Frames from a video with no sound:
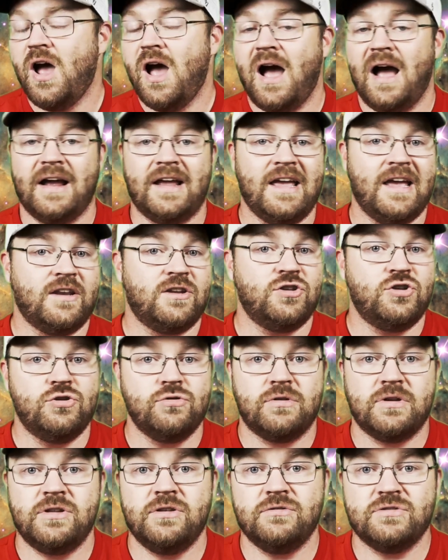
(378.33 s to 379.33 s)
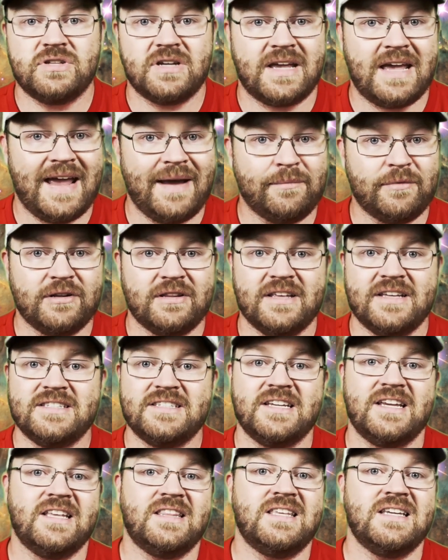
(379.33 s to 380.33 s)
Again, you can use a camera
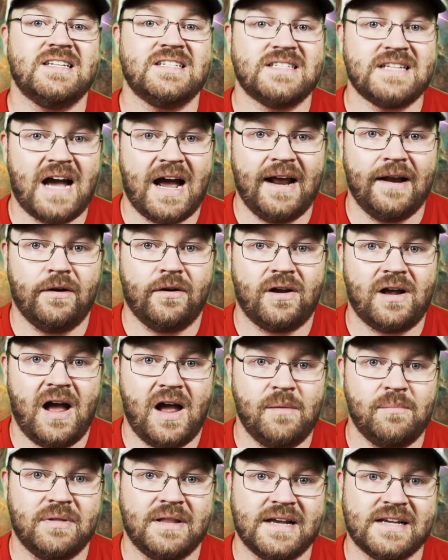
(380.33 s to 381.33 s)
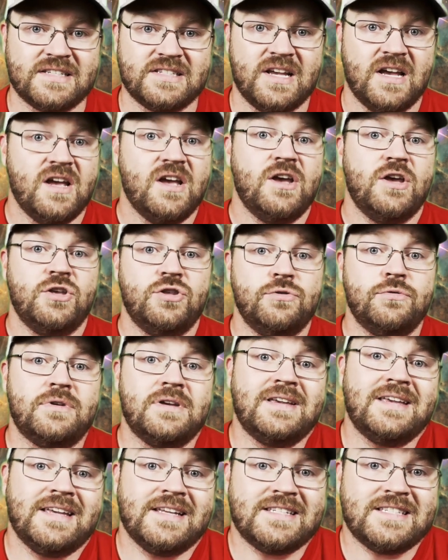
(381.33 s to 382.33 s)
lens and get the entire complex. You
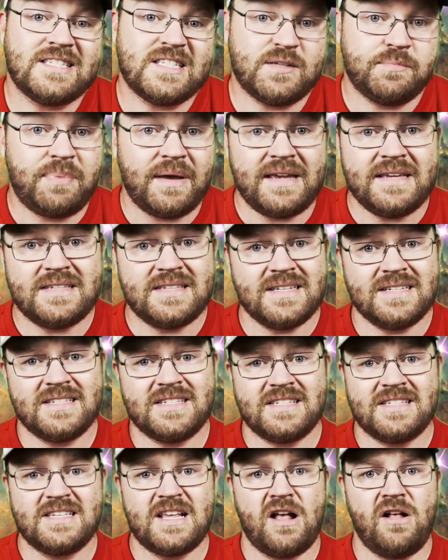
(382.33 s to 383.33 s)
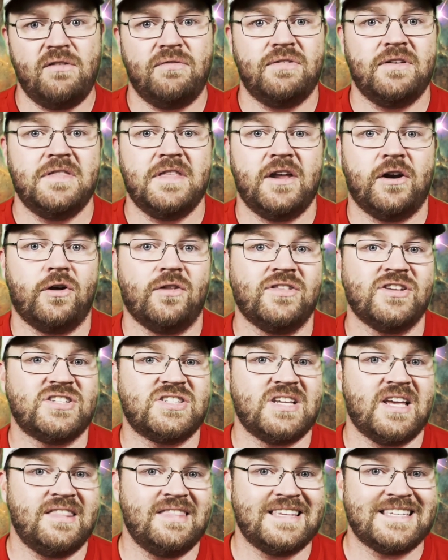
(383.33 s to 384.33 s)
can get space itself, and then all of a
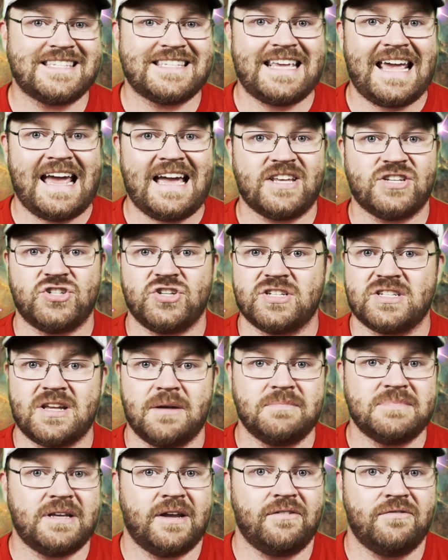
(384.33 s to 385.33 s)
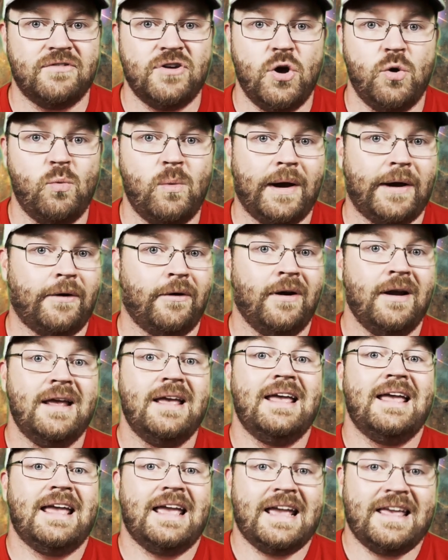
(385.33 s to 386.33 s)
sudden this gas just comes out of nowhere,
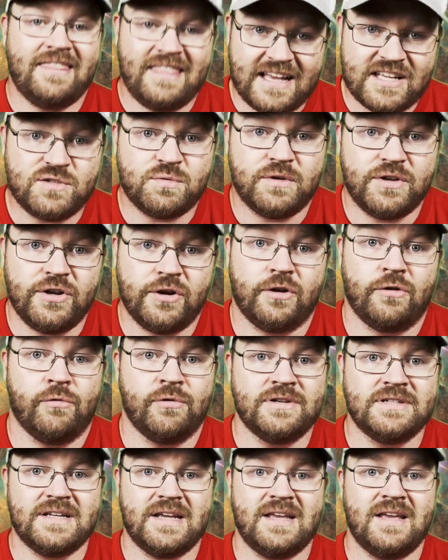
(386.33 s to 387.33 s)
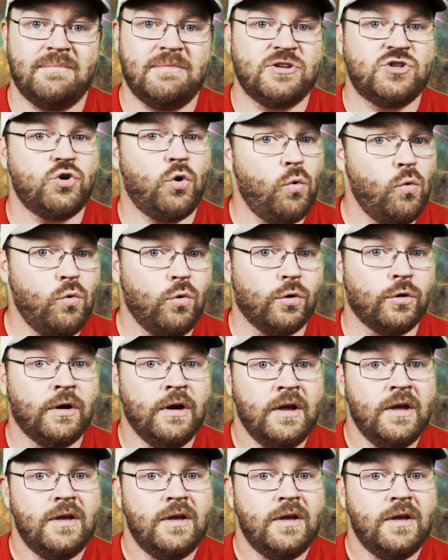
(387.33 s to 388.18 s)
and that's what you're going to image. Or